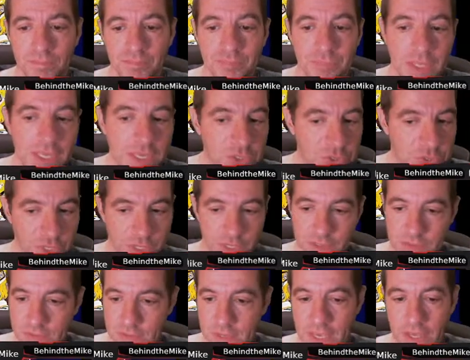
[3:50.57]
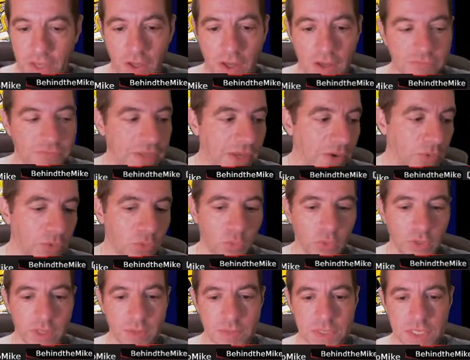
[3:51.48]
He's going to take off now with
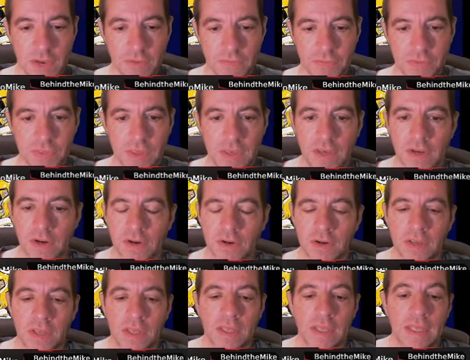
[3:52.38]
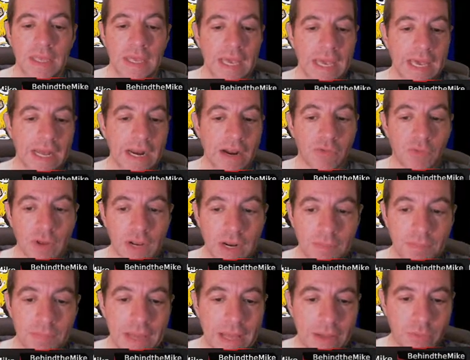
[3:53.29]
Williams out for the year. And I ran
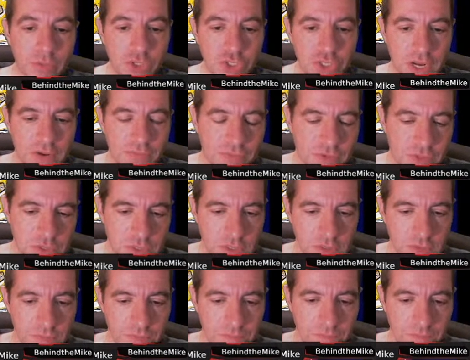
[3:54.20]
it back with Jefferson.